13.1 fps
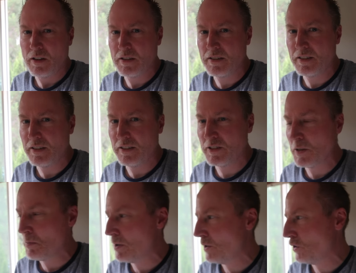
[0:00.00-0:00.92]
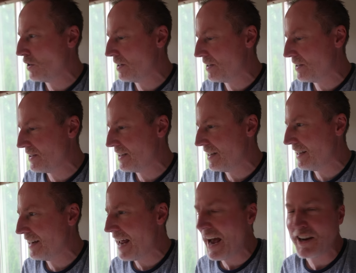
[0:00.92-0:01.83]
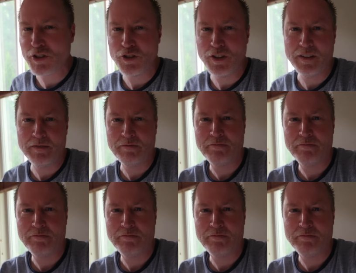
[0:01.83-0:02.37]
this is something you get to see in action.